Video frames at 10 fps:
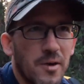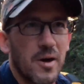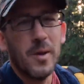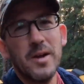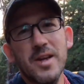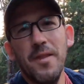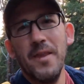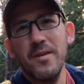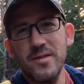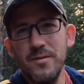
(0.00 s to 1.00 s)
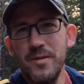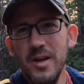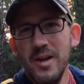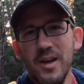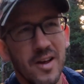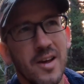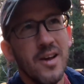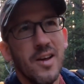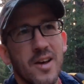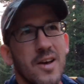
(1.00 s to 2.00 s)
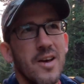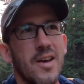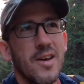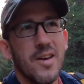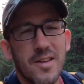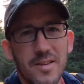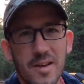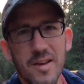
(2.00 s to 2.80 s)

we're at about 10,000 feet. It's